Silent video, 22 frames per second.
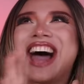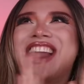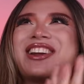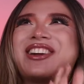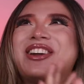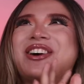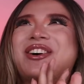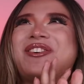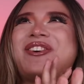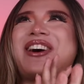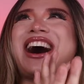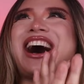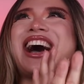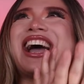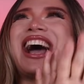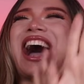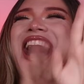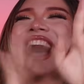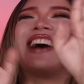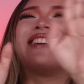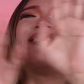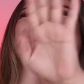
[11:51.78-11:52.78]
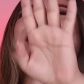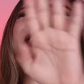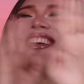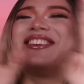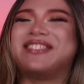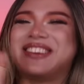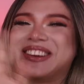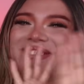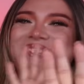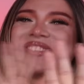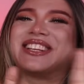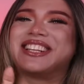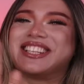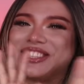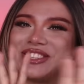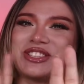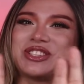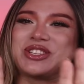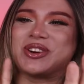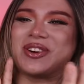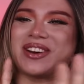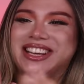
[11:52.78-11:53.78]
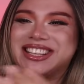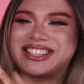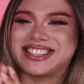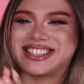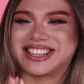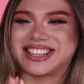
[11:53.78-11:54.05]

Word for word: I don't know why I'm living for this choice